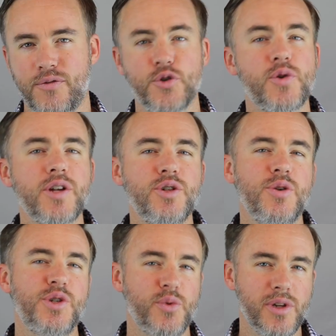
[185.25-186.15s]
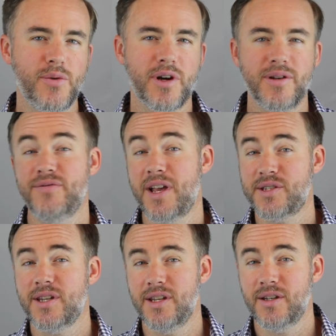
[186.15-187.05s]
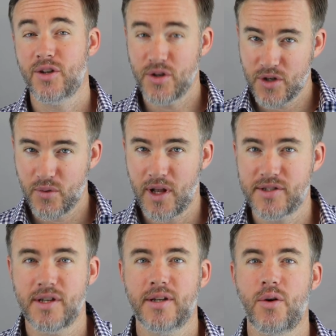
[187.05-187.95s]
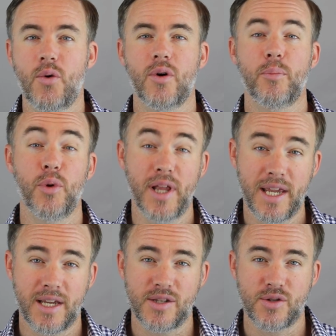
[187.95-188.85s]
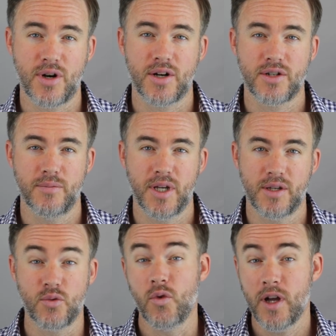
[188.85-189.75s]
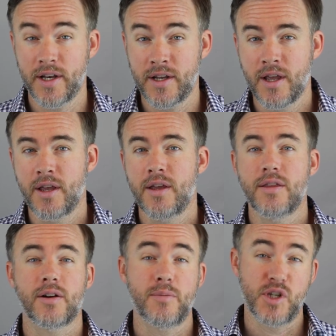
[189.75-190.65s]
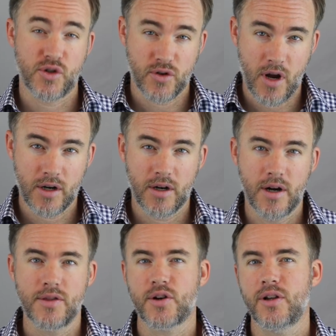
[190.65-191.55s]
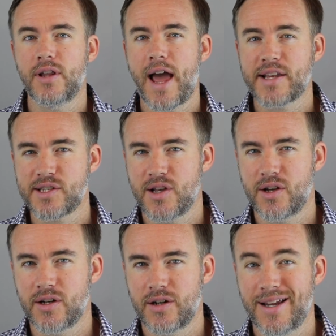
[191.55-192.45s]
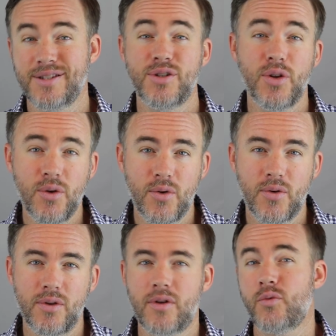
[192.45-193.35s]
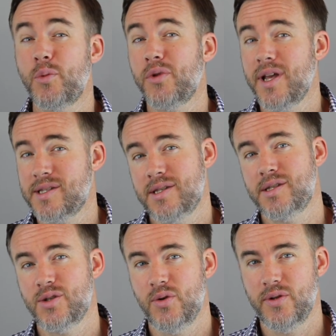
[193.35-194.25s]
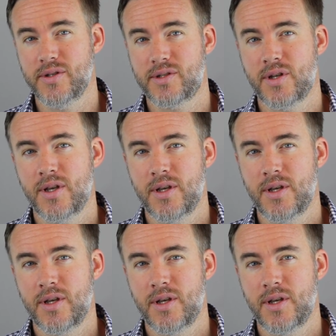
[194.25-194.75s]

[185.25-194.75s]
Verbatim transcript: For dress shoes, you really want to invest in Goodyear welting or Blake construction because one, they're going to be stronger and they're going to last longer, and two, you can replace the soles.